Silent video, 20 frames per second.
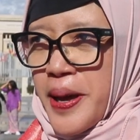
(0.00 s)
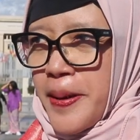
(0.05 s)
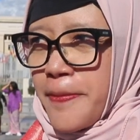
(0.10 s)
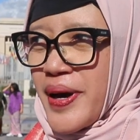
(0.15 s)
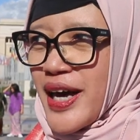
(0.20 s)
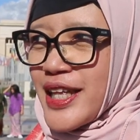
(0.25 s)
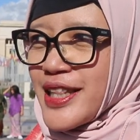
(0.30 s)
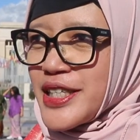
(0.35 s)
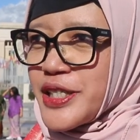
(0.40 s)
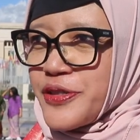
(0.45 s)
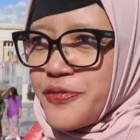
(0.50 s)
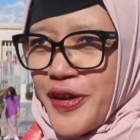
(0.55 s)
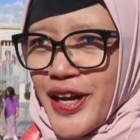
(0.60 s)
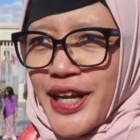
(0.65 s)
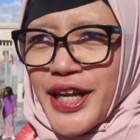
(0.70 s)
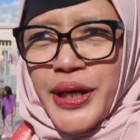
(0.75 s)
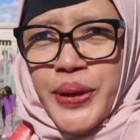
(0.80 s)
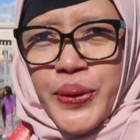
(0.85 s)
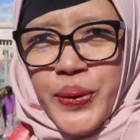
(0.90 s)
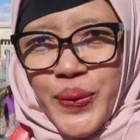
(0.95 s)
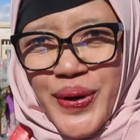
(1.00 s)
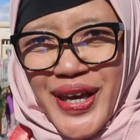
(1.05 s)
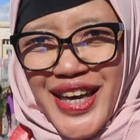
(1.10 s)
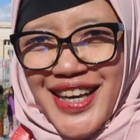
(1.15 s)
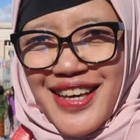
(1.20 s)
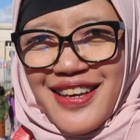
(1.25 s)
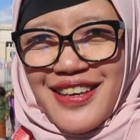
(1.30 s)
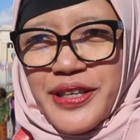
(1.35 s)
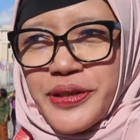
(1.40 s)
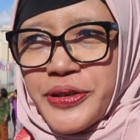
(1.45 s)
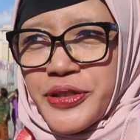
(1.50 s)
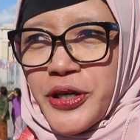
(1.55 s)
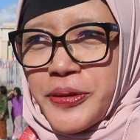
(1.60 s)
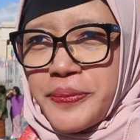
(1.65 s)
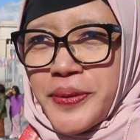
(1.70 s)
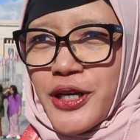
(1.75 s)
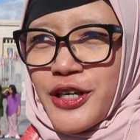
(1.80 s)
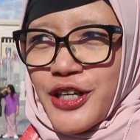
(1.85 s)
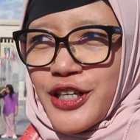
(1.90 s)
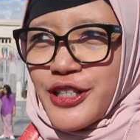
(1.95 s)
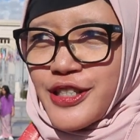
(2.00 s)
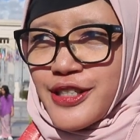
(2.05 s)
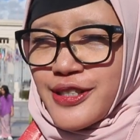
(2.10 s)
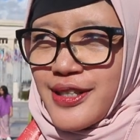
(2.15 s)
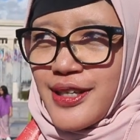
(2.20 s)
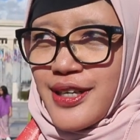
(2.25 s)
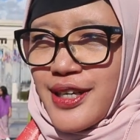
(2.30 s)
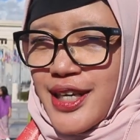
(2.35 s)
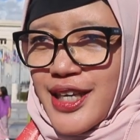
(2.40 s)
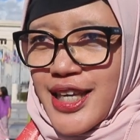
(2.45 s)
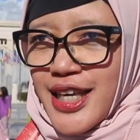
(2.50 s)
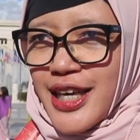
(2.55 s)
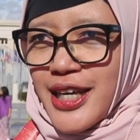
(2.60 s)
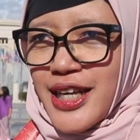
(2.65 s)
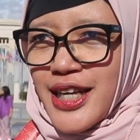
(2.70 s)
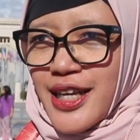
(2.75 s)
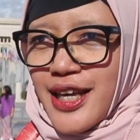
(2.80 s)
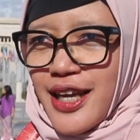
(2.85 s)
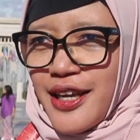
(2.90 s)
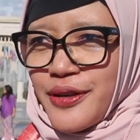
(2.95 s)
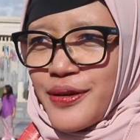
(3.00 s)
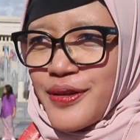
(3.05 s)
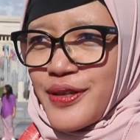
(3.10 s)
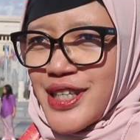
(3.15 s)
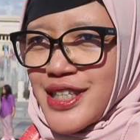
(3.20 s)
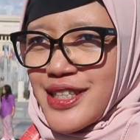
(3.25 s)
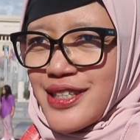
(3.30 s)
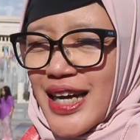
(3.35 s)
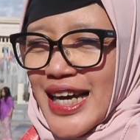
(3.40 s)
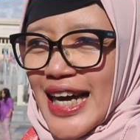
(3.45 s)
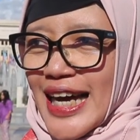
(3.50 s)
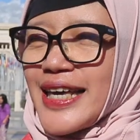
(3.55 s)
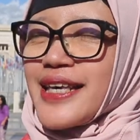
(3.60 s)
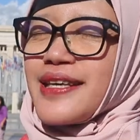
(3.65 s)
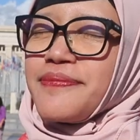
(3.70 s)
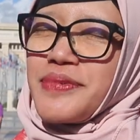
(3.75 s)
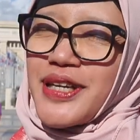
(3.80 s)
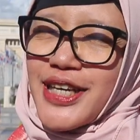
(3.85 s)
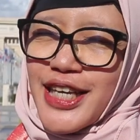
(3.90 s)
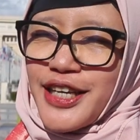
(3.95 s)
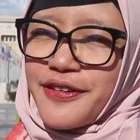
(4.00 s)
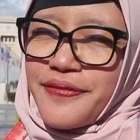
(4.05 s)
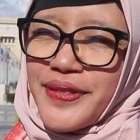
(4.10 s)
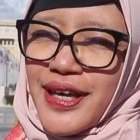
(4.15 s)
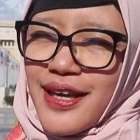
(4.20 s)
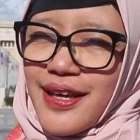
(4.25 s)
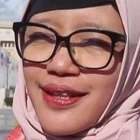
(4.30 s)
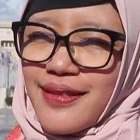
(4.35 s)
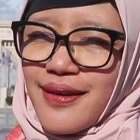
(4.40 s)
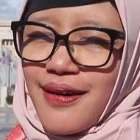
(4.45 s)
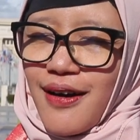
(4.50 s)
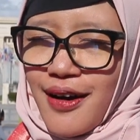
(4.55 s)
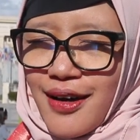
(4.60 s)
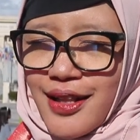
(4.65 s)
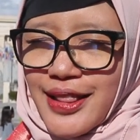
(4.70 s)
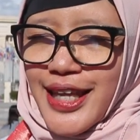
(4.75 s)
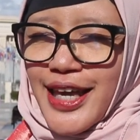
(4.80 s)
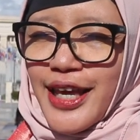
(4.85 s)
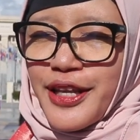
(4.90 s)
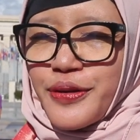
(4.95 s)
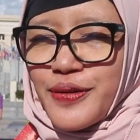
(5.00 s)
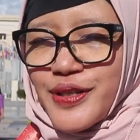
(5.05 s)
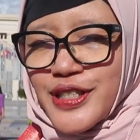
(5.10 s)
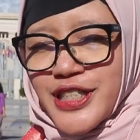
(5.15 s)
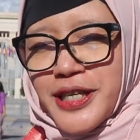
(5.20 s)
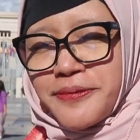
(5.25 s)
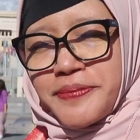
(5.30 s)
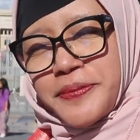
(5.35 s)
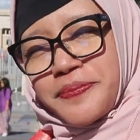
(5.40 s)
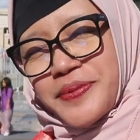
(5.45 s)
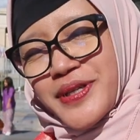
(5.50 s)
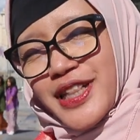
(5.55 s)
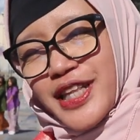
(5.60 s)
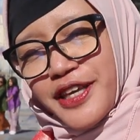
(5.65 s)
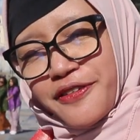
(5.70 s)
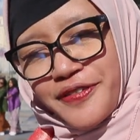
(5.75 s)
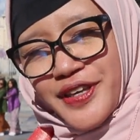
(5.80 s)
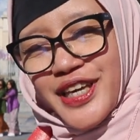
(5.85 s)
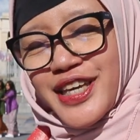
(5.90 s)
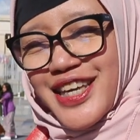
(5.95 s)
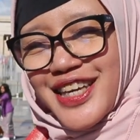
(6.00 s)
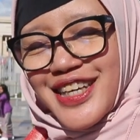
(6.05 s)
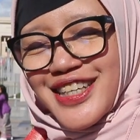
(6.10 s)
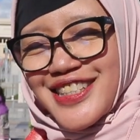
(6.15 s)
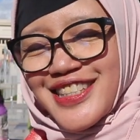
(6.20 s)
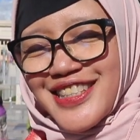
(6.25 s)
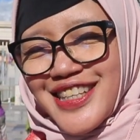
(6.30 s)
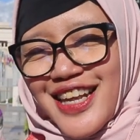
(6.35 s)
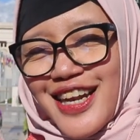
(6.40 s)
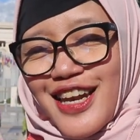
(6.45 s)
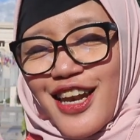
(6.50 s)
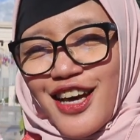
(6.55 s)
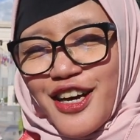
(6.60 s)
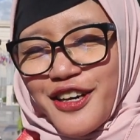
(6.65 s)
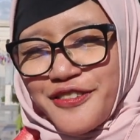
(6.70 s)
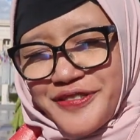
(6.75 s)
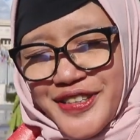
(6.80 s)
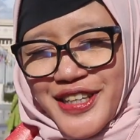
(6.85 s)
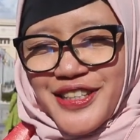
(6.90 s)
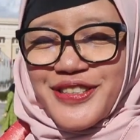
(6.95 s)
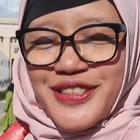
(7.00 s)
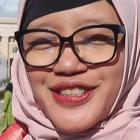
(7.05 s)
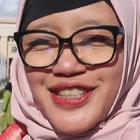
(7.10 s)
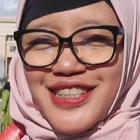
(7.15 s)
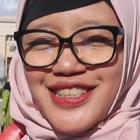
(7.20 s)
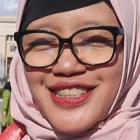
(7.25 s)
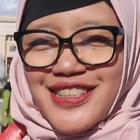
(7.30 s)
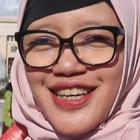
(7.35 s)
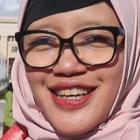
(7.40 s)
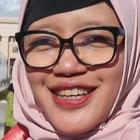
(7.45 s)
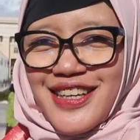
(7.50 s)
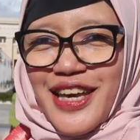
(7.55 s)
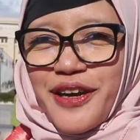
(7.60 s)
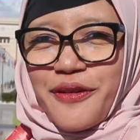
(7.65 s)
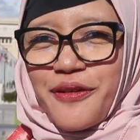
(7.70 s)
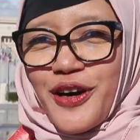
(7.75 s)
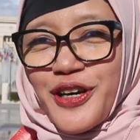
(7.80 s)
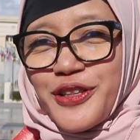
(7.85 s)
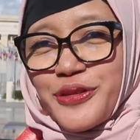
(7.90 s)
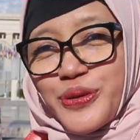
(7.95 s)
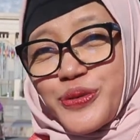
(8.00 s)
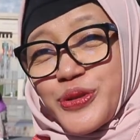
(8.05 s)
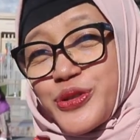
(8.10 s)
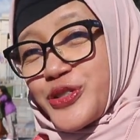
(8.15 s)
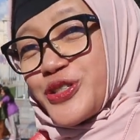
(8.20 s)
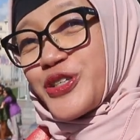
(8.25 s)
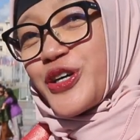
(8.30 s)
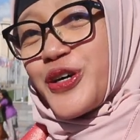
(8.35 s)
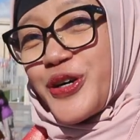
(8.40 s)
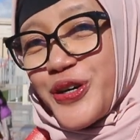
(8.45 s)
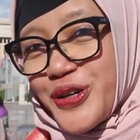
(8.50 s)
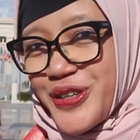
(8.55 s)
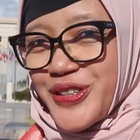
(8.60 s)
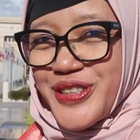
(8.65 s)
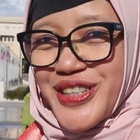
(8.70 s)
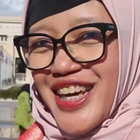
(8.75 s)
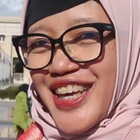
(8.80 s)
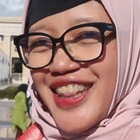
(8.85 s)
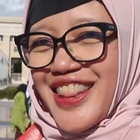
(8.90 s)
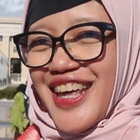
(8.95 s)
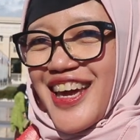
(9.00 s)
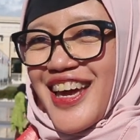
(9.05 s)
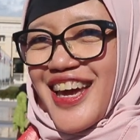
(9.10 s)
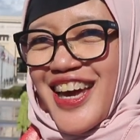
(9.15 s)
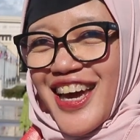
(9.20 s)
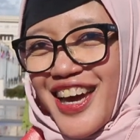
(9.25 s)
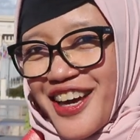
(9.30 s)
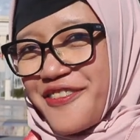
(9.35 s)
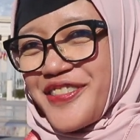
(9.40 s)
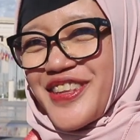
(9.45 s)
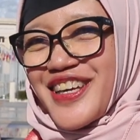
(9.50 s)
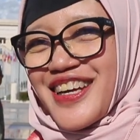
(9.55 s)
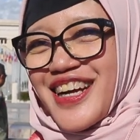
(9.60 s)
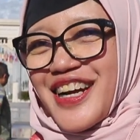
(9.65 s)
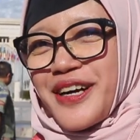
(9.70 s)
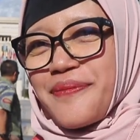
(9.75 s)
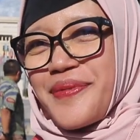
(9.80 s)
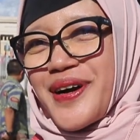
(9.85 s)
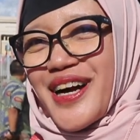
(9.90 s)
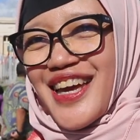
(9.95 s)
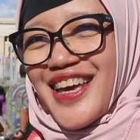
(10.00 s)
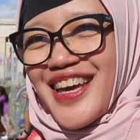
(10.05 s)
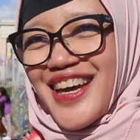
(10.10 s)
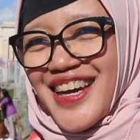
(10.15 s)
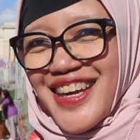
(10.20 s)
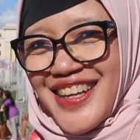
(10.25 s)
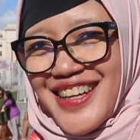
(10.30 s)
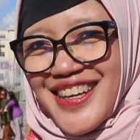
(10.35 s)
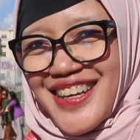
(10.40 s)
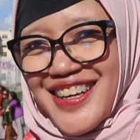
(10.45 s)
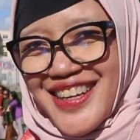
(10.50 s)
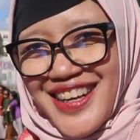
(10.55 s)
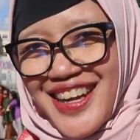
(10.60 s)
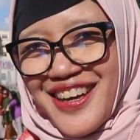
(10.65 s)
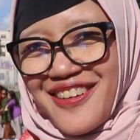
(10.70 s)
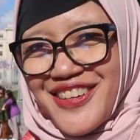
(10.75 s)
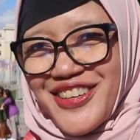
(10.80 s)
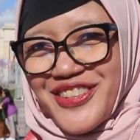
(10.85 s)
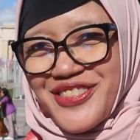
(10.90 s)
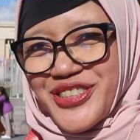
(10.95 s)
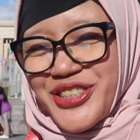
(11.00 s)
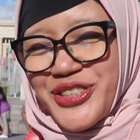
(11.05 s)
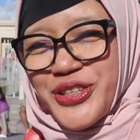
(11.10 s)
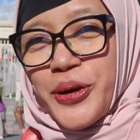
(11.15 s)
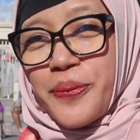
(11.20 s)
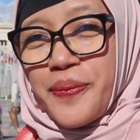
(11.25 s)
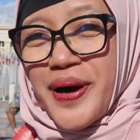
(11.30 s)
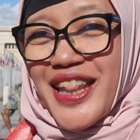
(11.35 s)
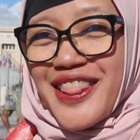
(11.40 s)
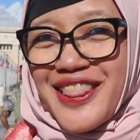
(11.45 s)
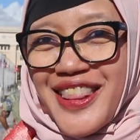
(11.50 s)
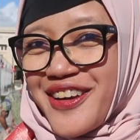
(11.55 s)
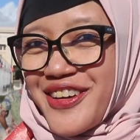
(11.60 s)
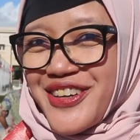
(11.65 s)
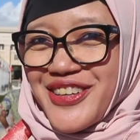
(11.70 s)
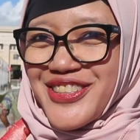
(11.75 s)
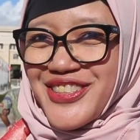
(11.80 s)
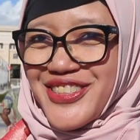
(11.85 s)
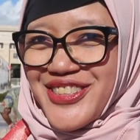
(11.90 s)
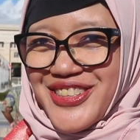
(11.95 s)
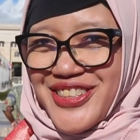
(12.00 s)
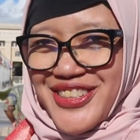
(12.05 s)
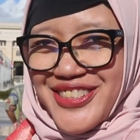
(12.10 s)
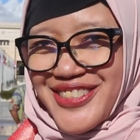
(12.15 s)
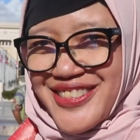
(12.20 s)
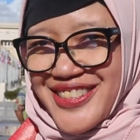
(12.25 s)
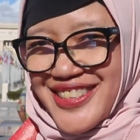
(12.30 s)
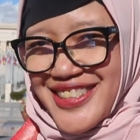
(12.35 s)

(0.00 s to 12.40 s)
But it's very quick, you know, because here in Indonesia, I believe that all the Indonesian people living here still love Indonesia, and they want to show that they have the kebaya, and they want to show batik also.